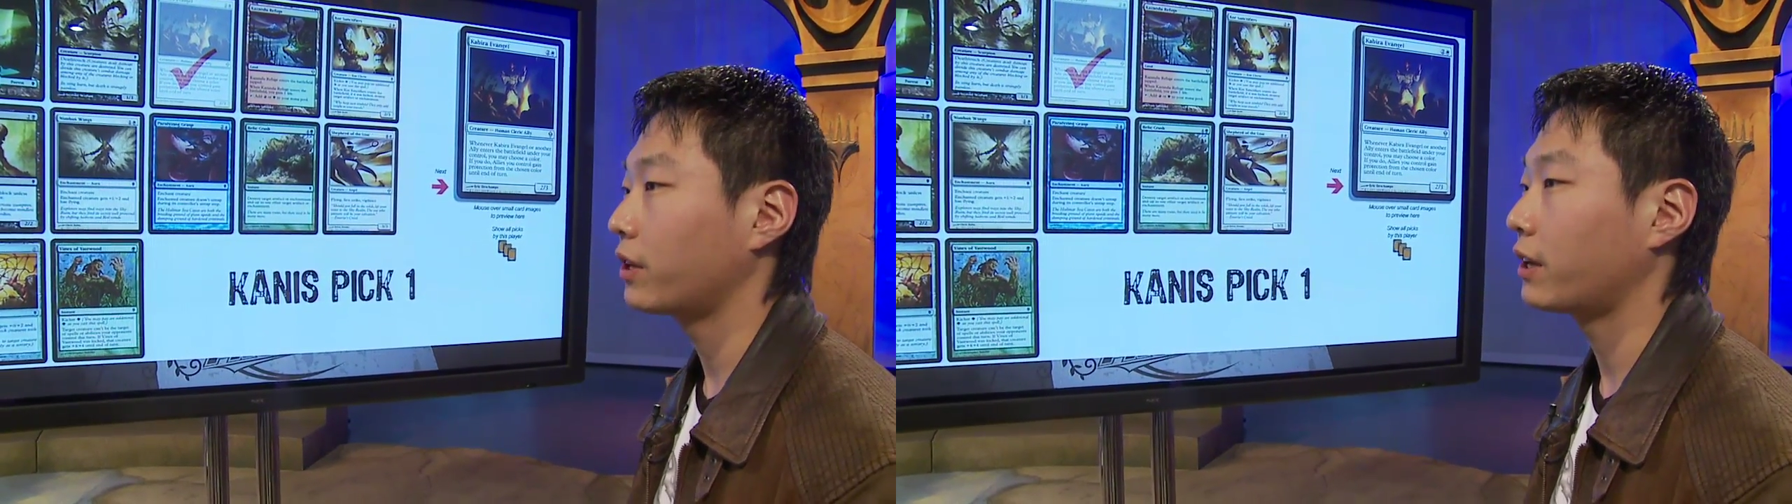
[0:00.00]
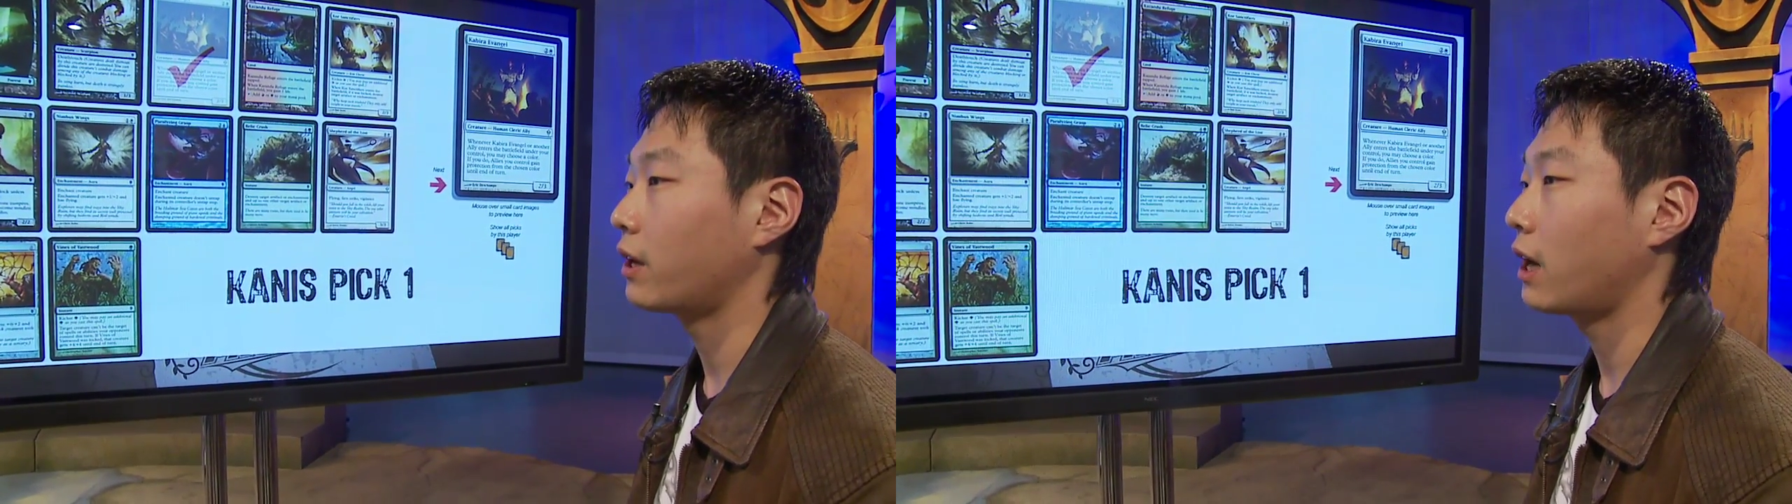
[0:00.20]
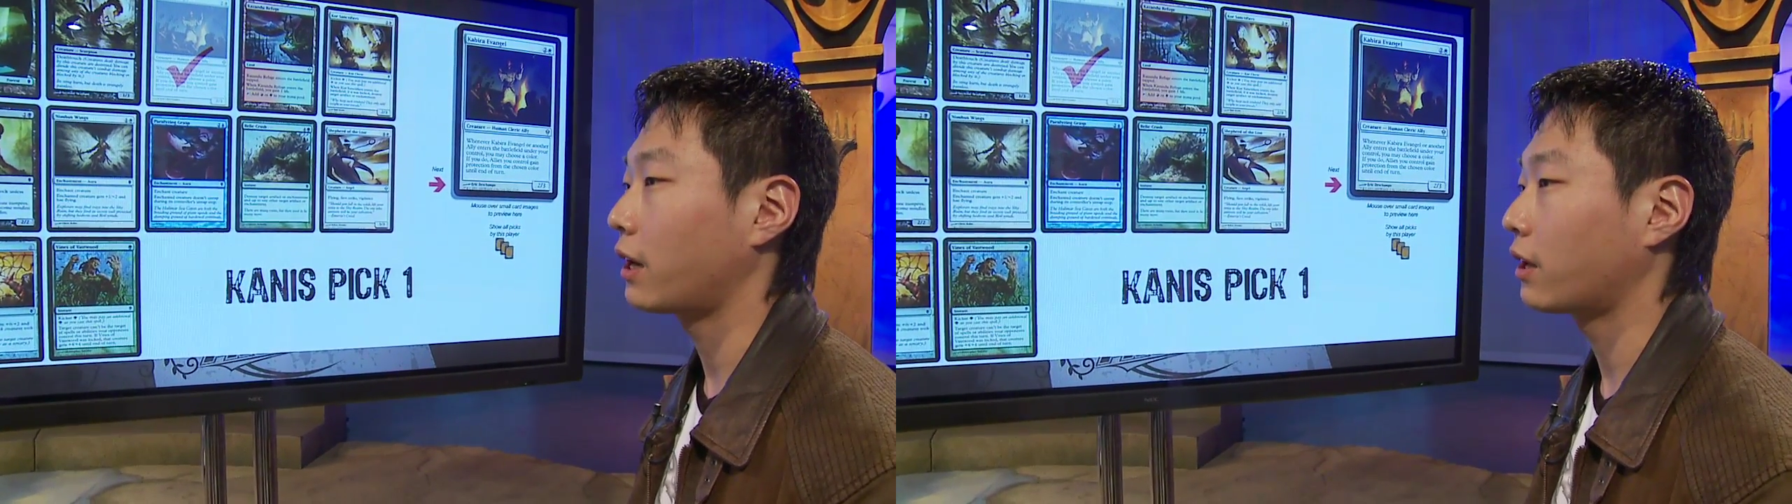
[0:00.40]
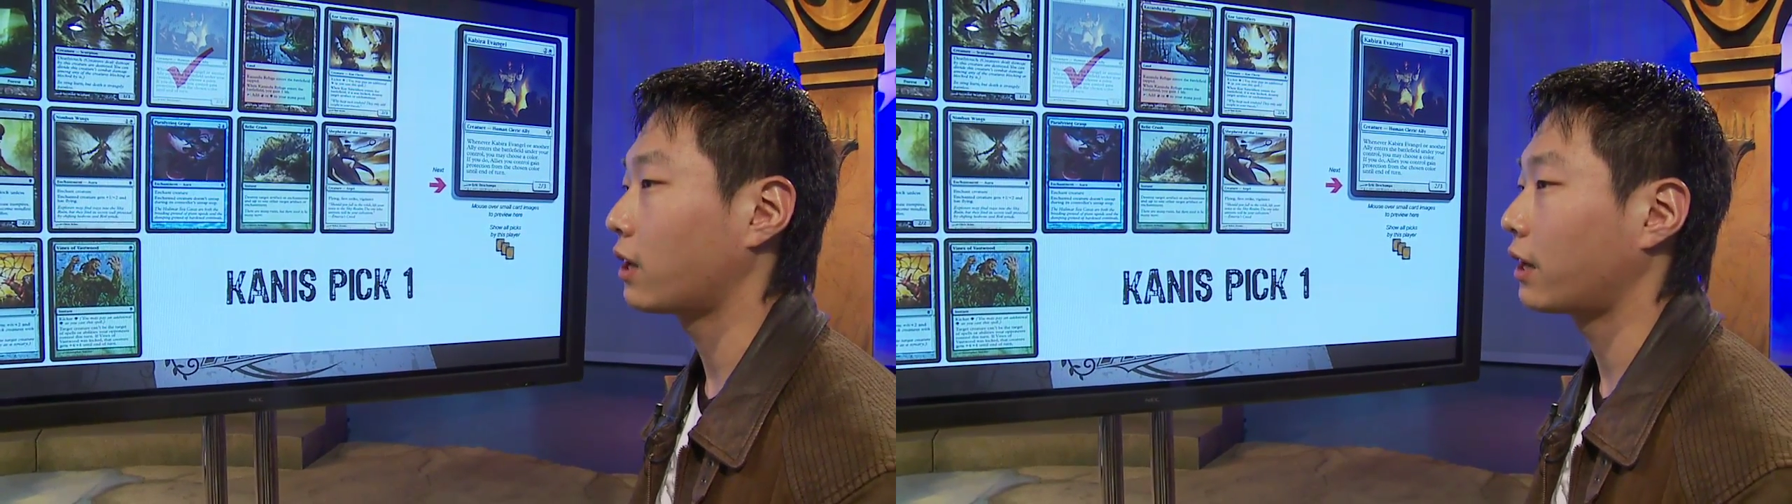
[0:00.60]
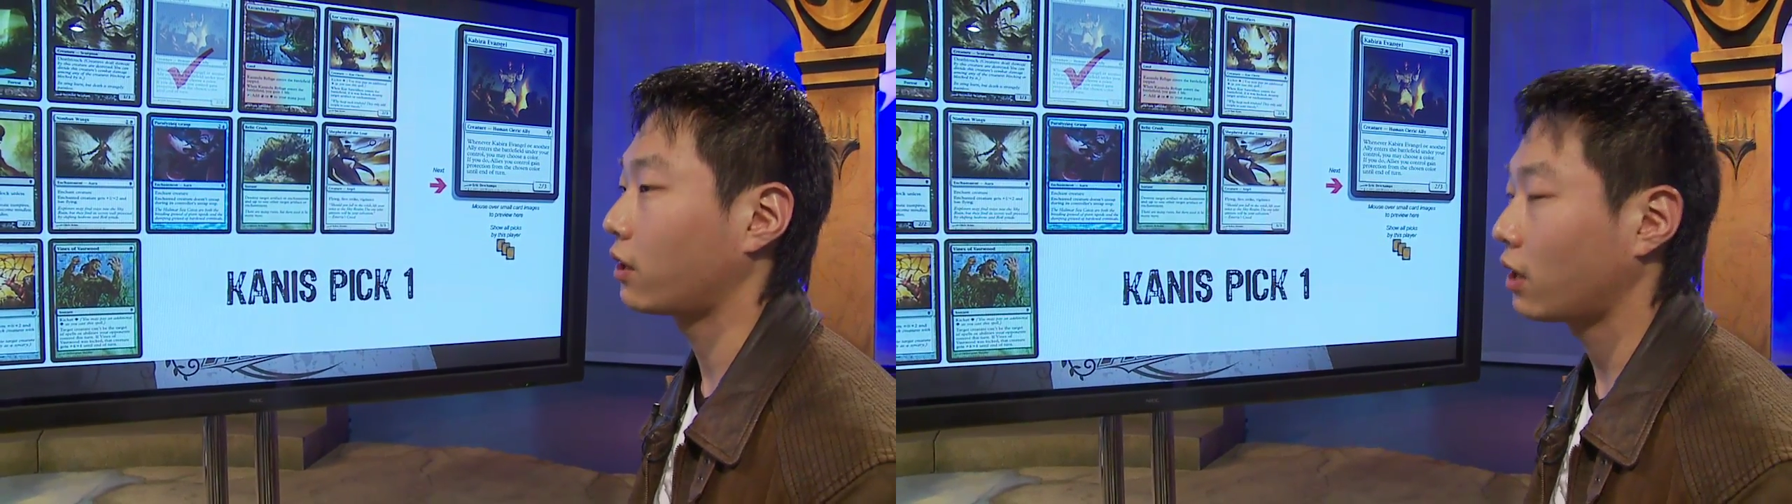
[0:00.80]
then I
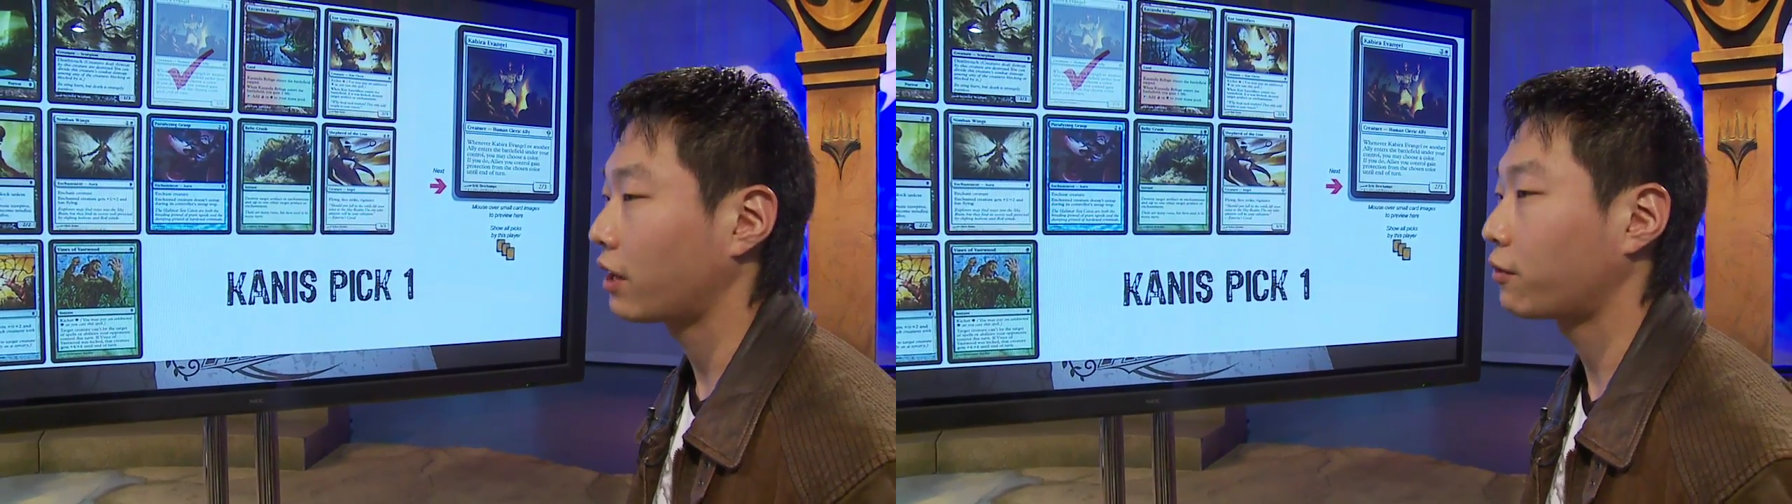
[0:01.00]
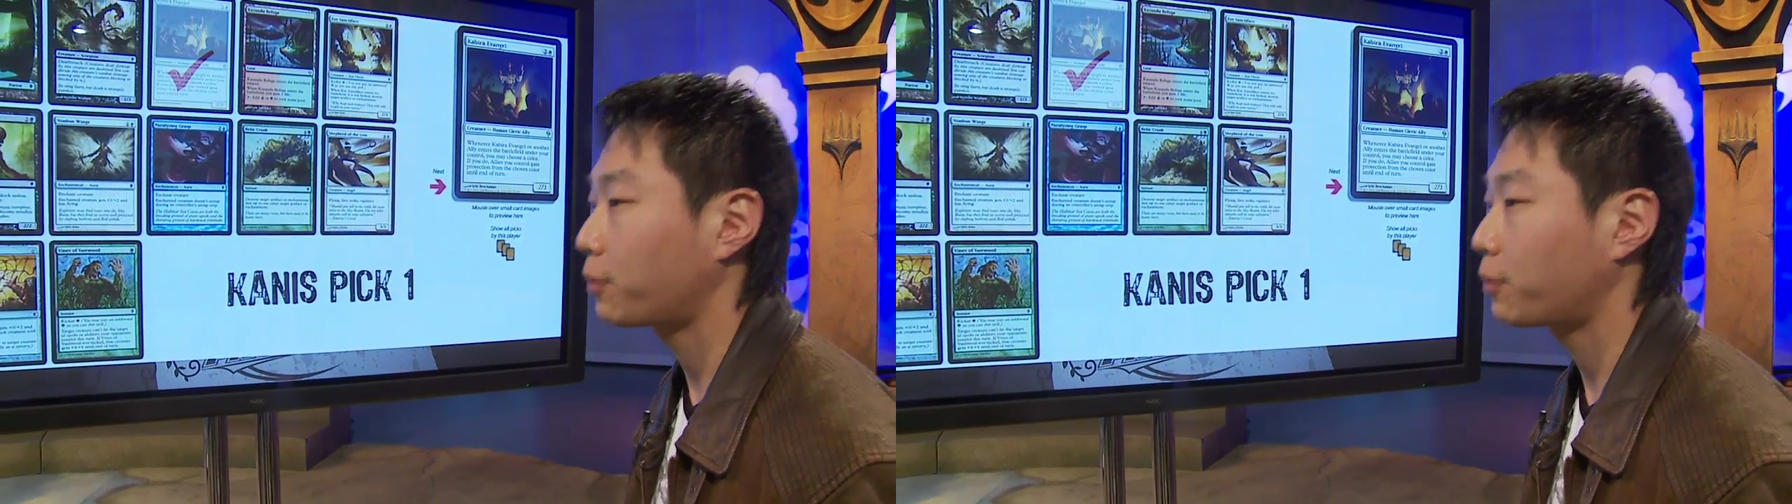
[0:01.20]
got like a lot of